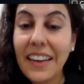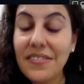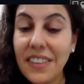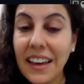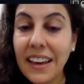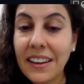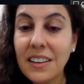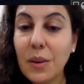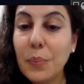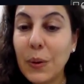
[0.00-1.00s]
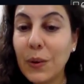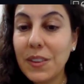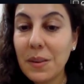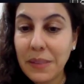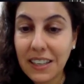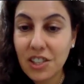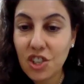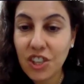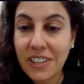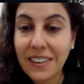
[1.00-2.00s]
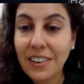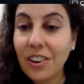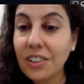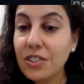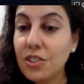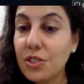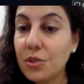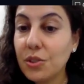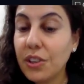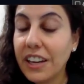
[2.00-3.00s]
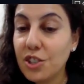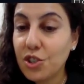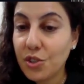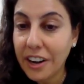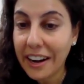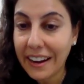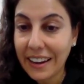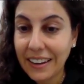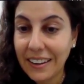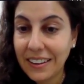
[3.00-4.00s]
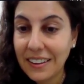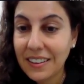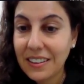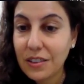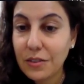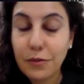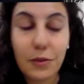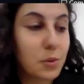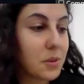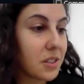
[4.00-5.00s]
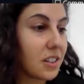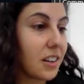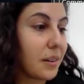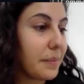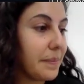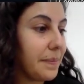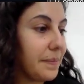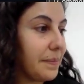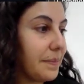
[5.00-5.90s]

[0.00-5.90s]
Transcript: and then pour the mixture onto a tray. Full stop.